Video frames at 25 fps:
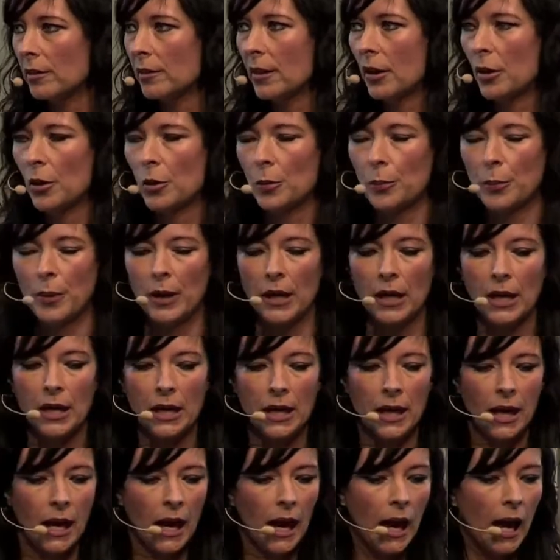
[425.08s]
therapy.
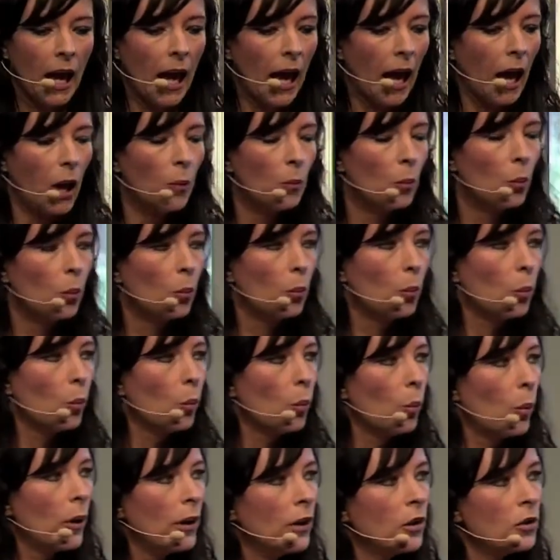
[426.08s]
And
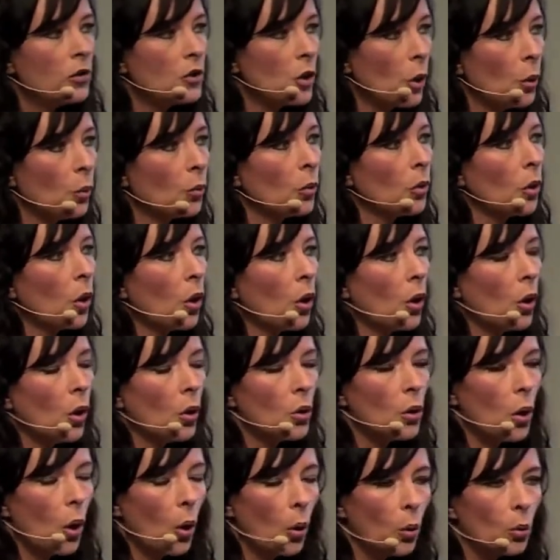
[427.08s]
we don't
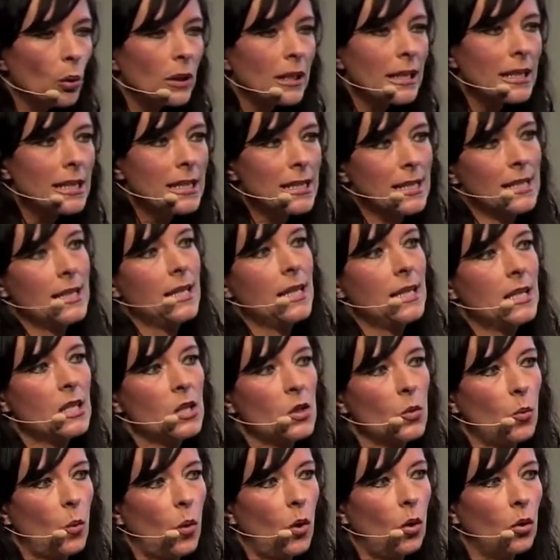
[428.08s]
only see
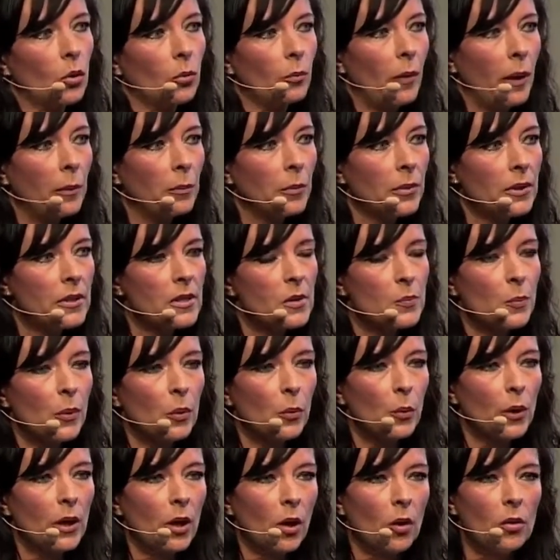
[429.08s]
sworn members, but
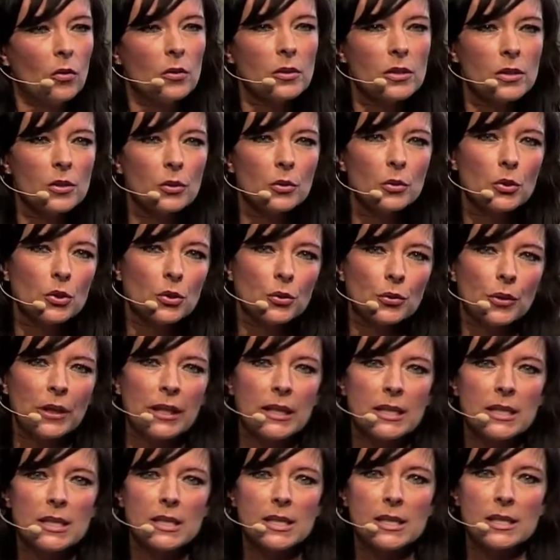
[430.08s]
we also
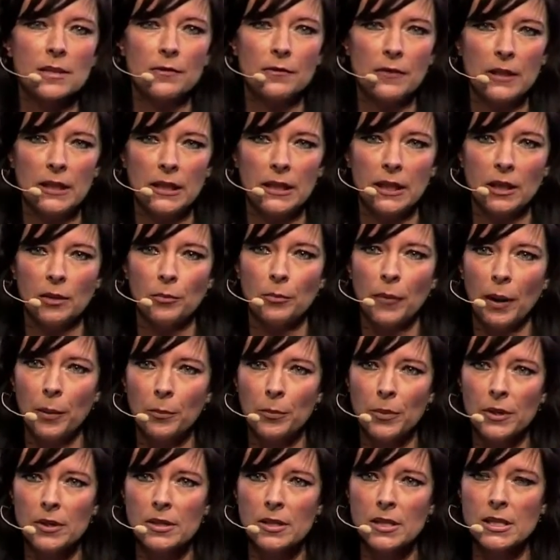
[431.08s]
treat civilian
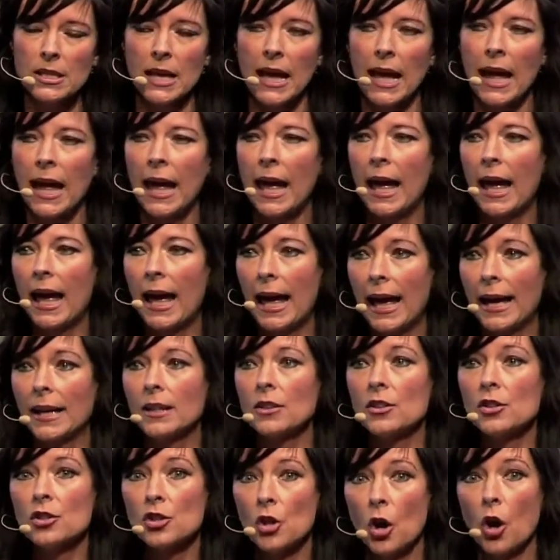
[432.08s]
members
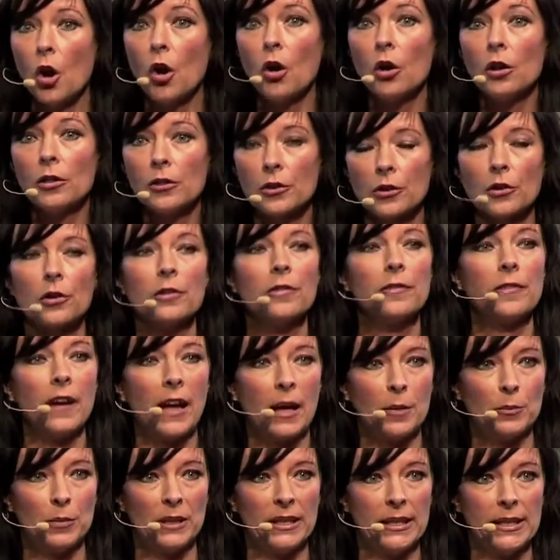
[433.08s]
and all their
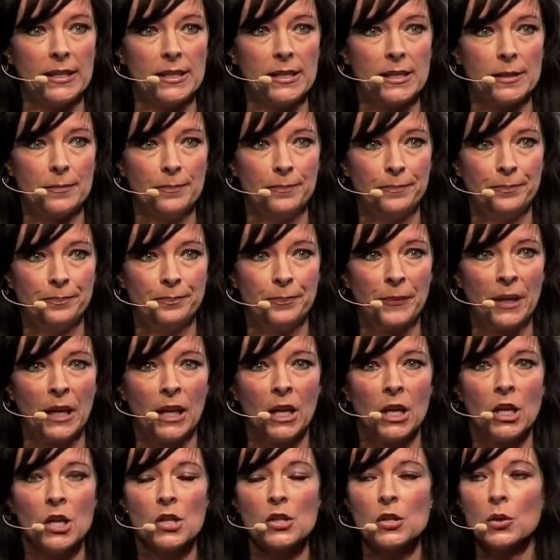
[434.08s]
families.
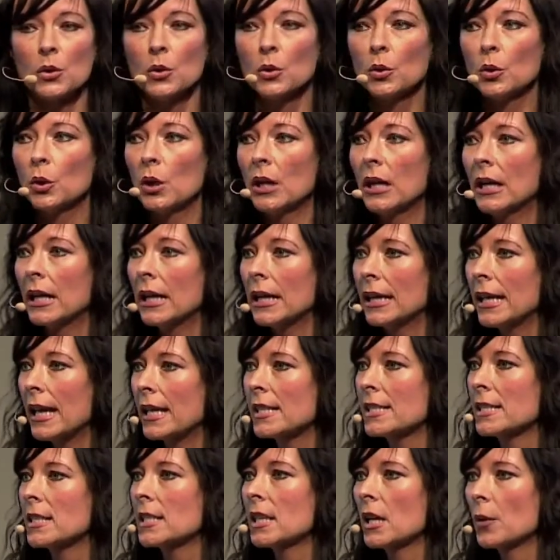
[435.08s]
So
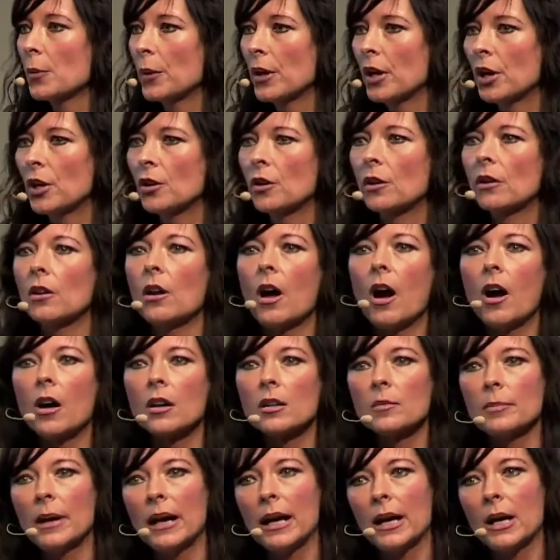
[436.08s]
yesterday we heard a lot
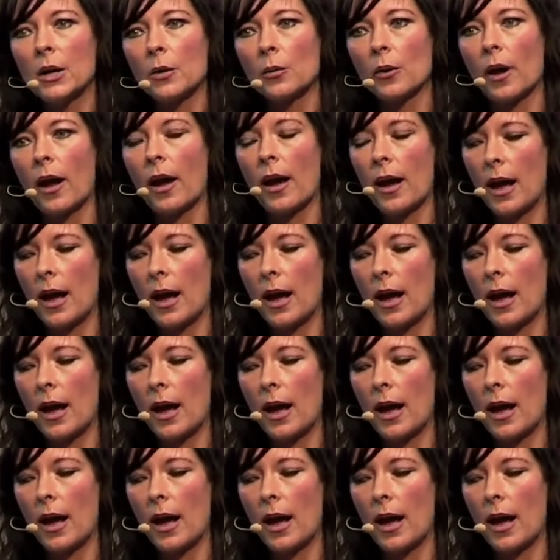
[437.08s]
about